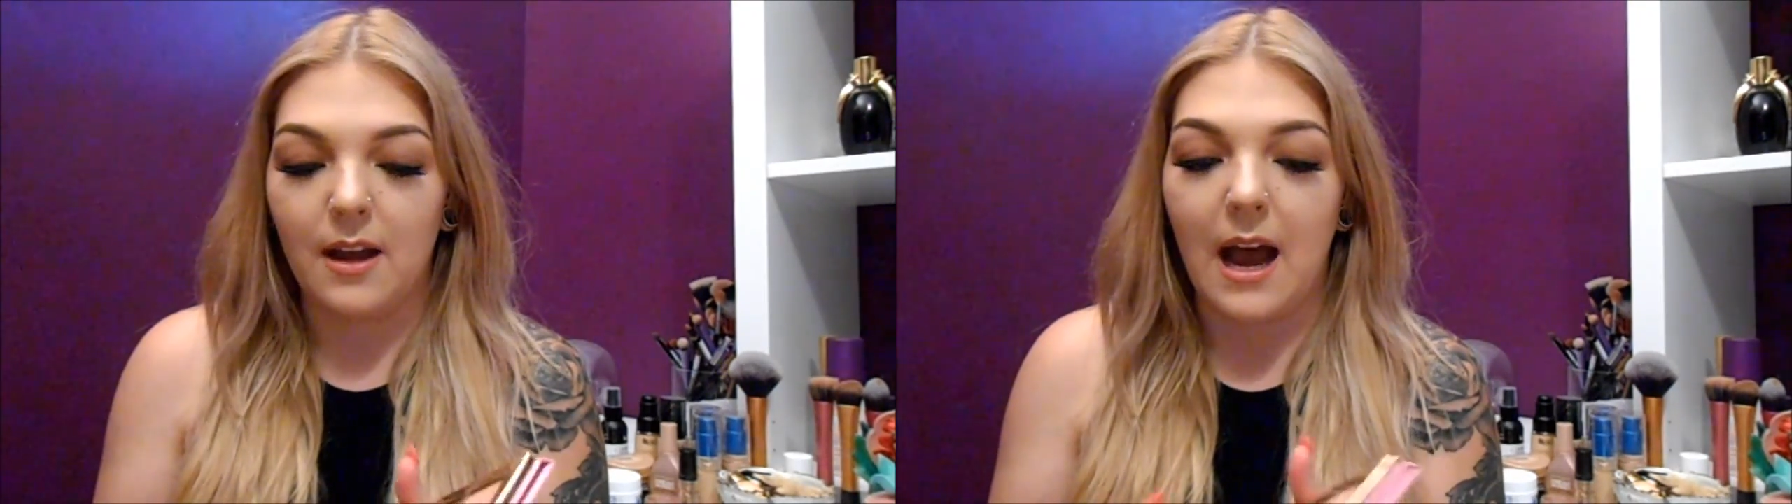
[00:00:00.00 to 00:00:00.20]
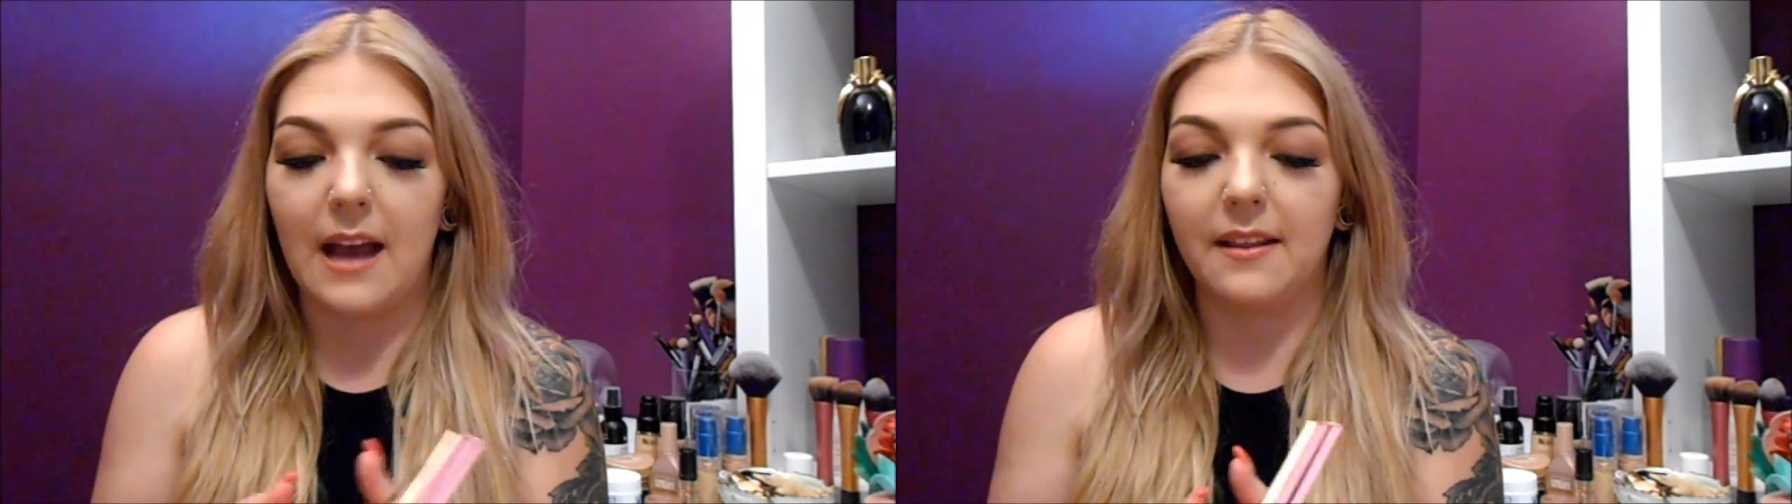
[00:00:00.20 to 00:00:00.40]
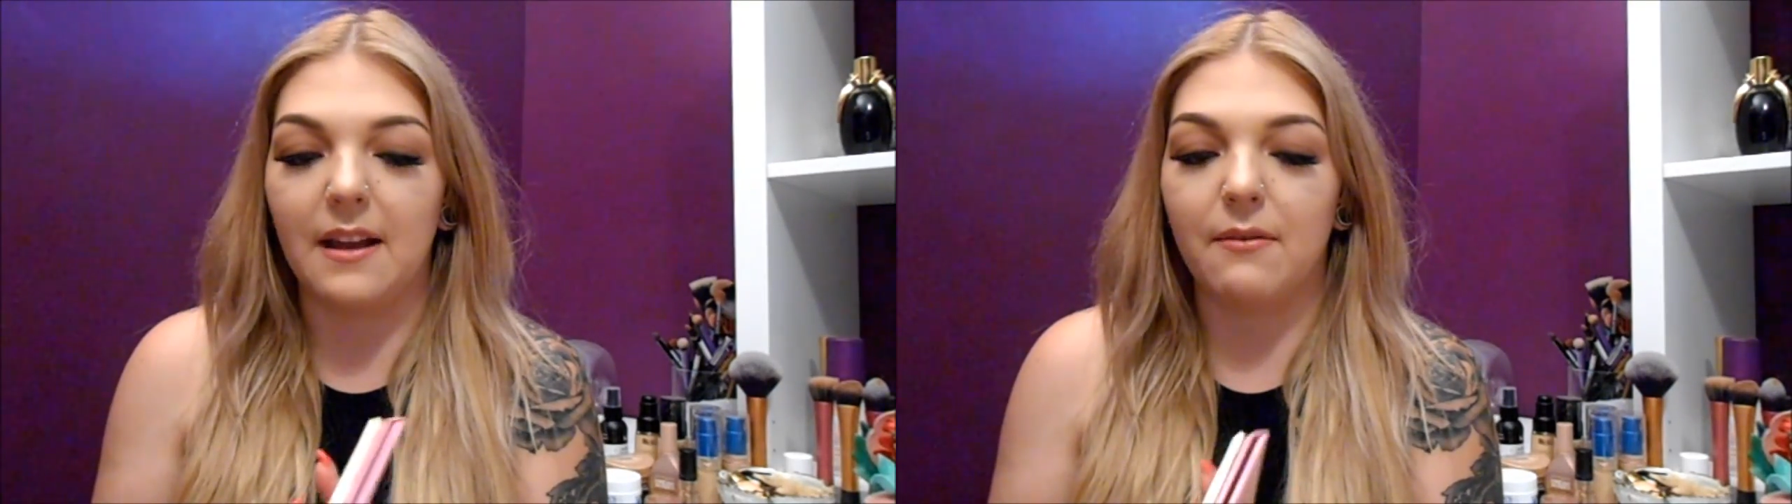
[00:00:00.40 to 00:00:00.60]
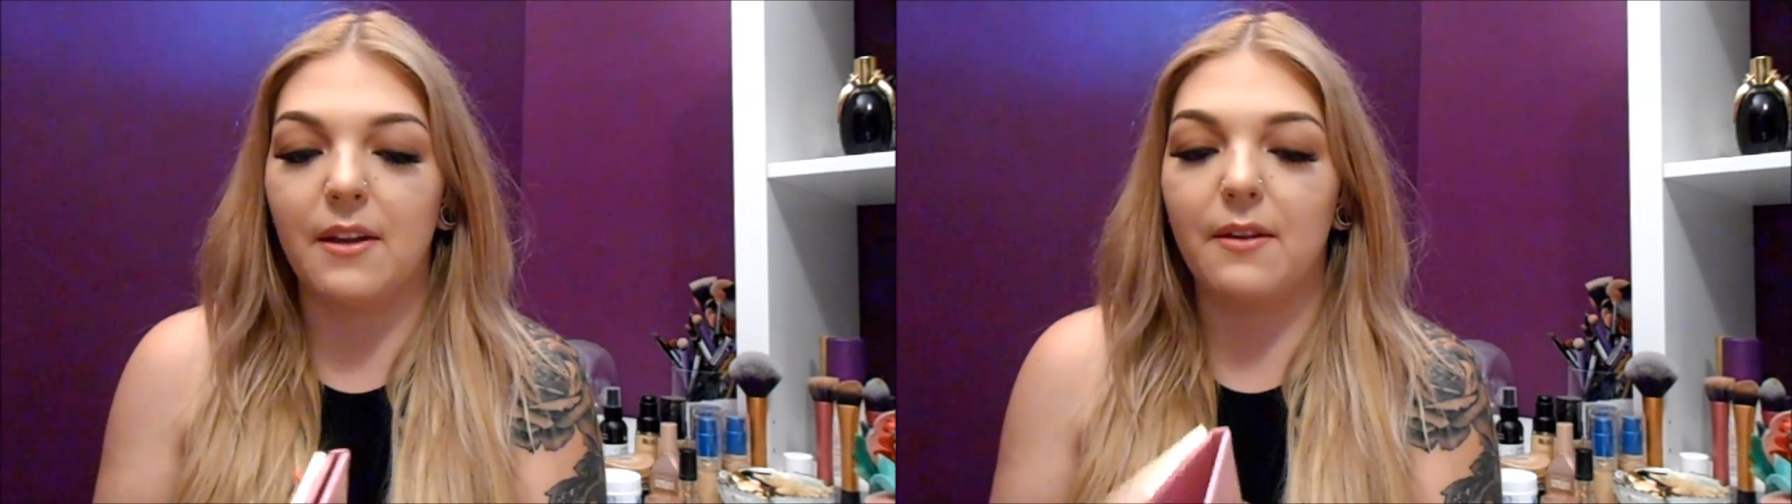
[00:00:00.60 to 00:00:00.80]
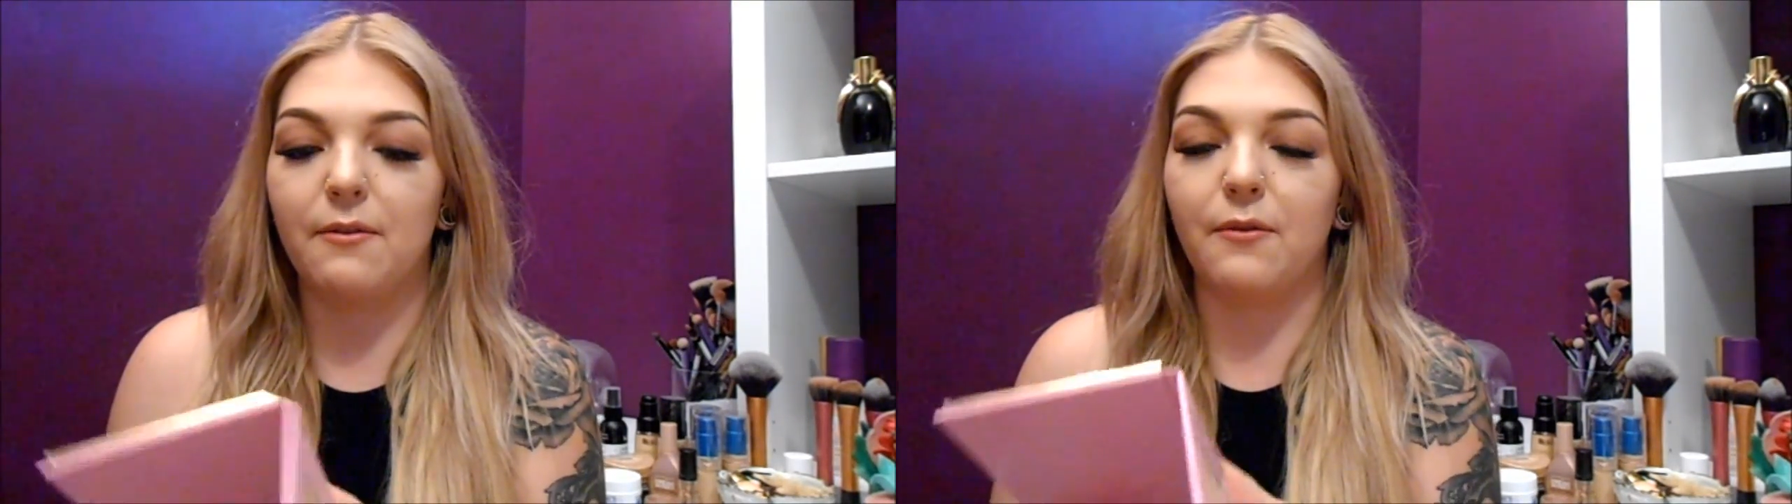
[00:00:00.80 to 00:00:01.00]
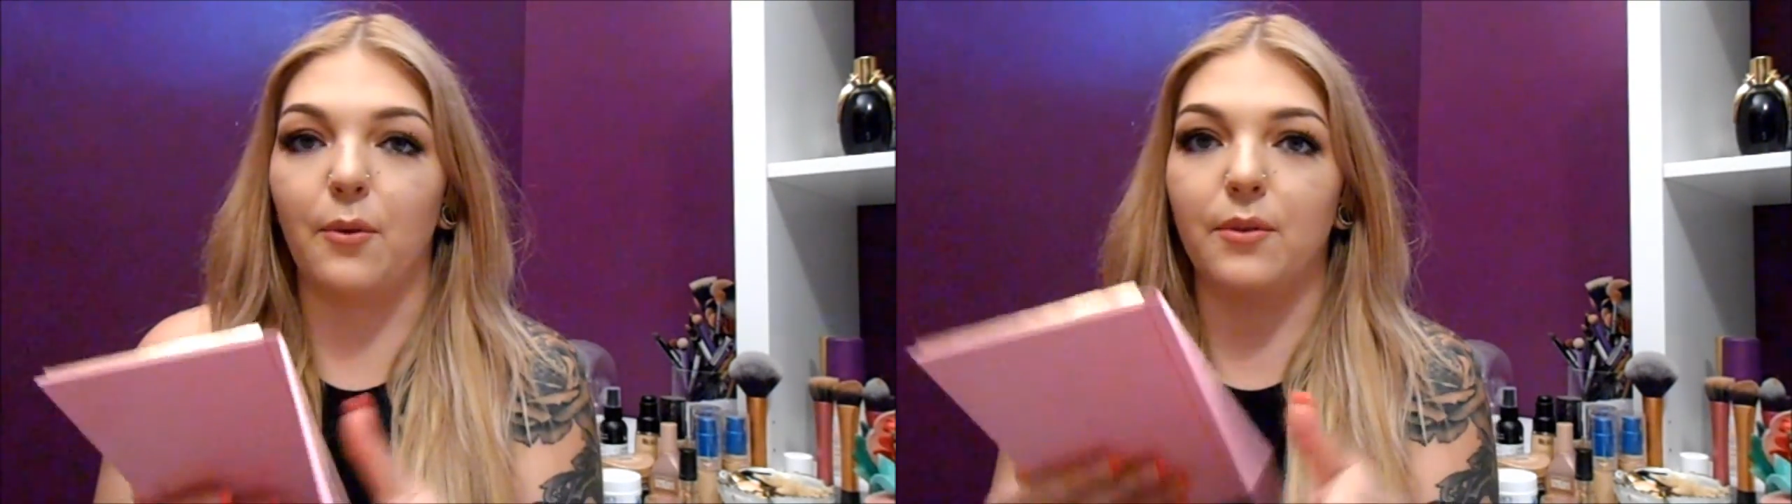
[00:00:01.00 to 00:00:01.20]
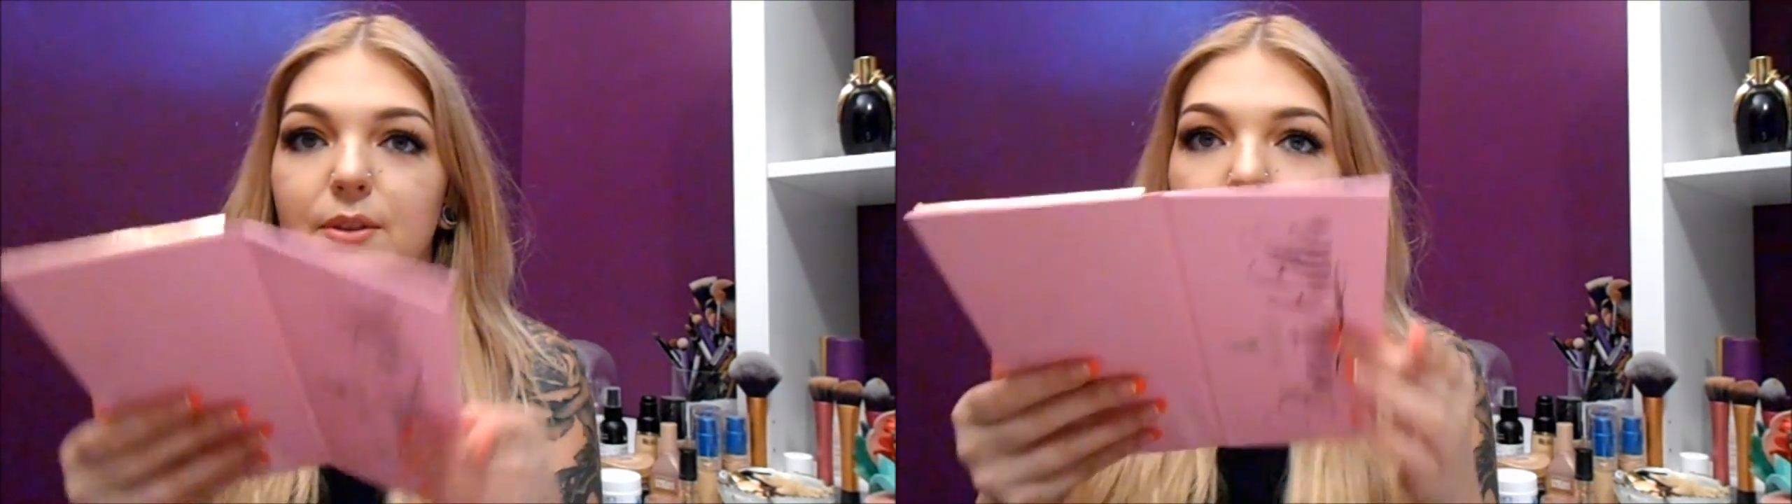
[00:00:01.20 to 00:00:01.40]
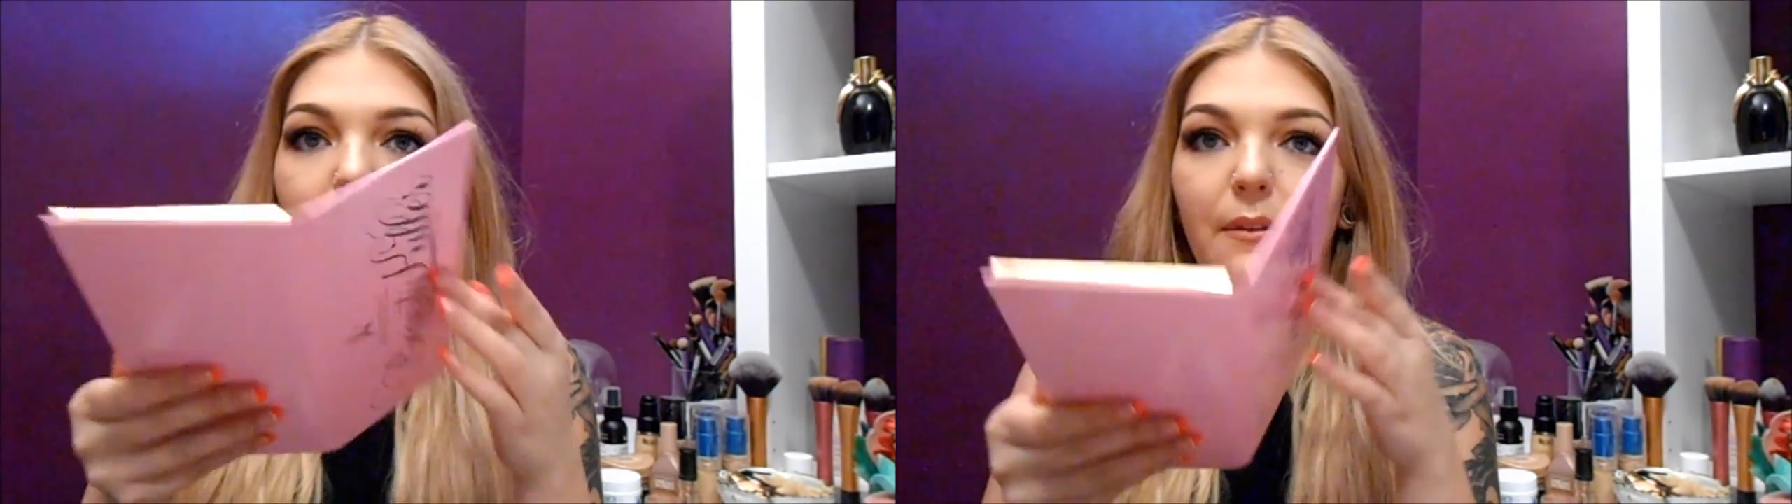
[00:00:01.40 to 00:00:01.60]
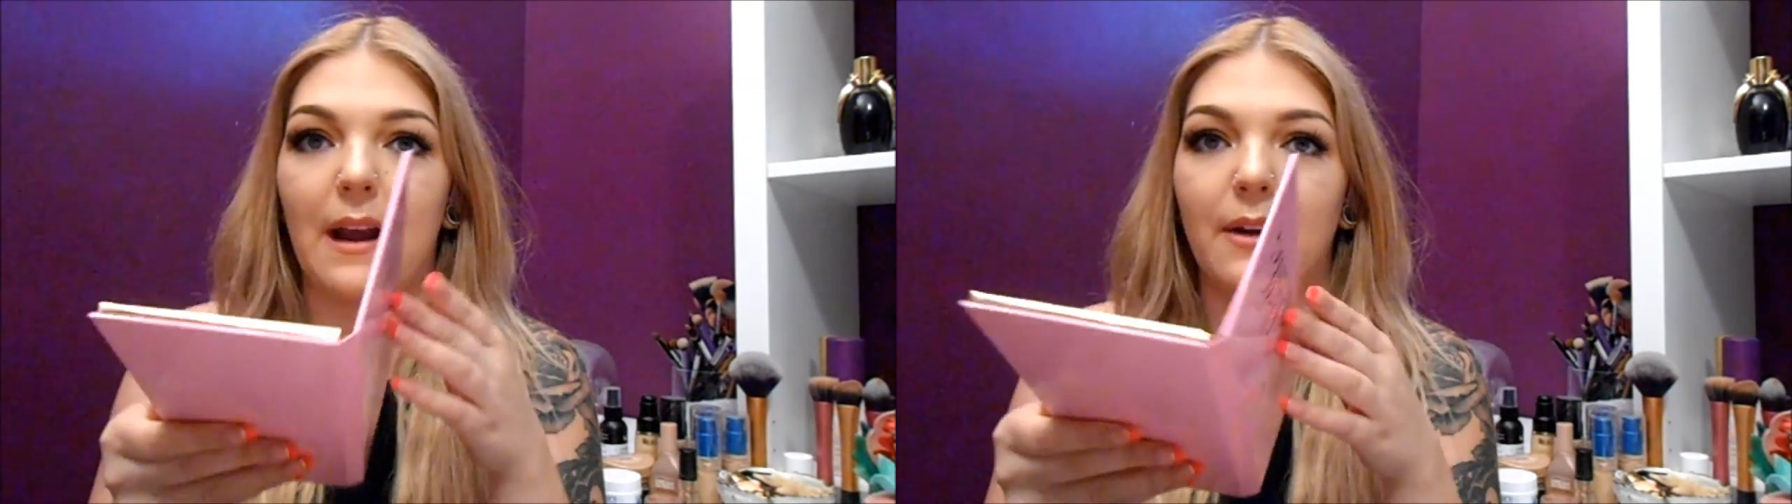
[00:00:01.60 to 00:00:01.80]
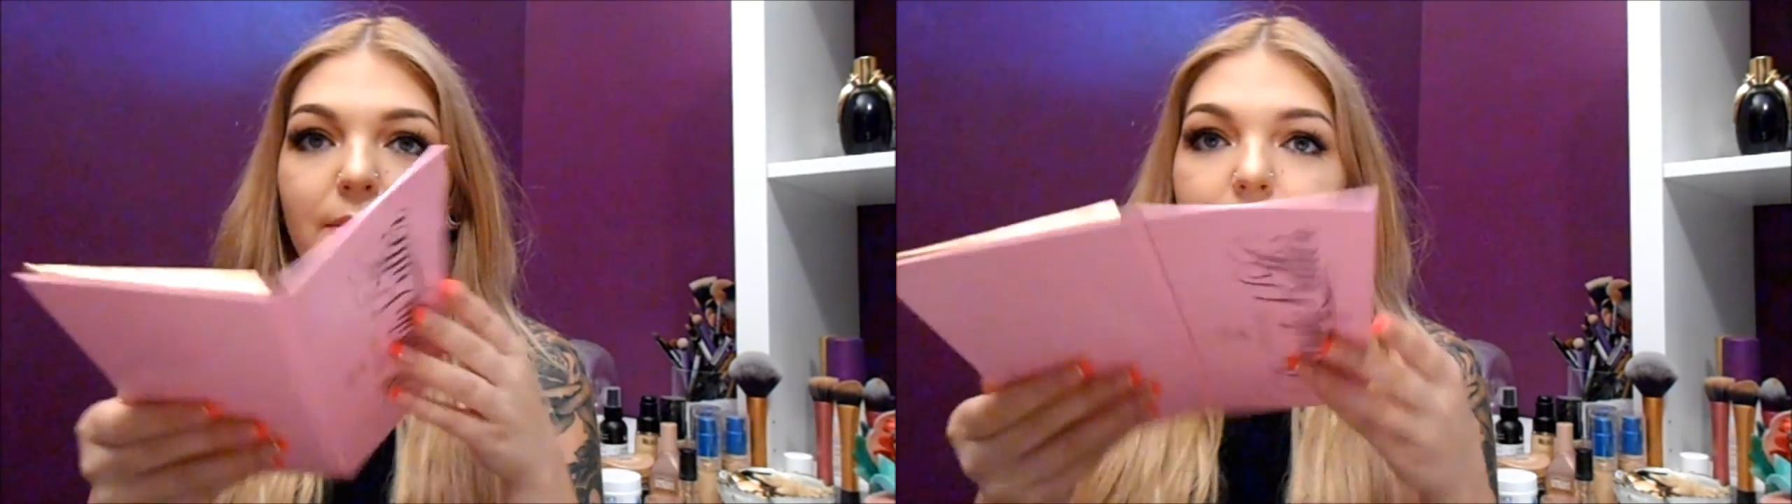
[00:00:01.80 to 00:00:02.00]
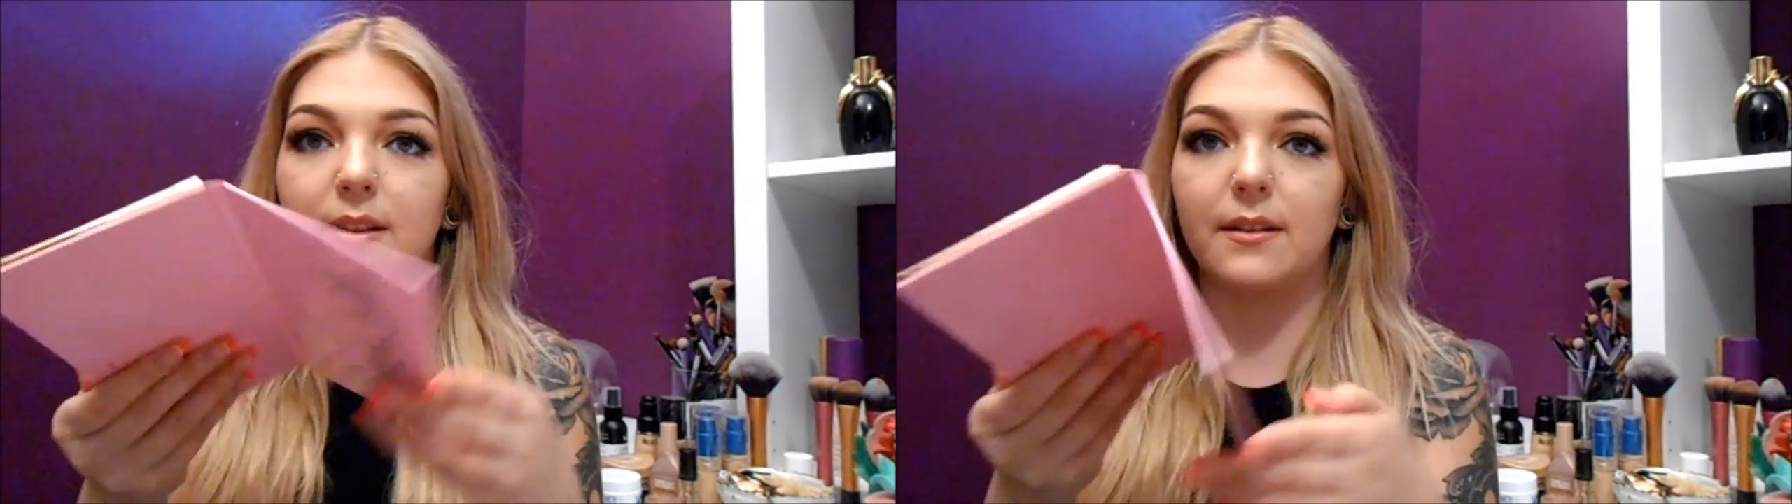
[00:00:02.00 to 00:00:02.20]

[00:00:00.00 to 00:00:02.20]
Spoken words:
I love that it folds right around.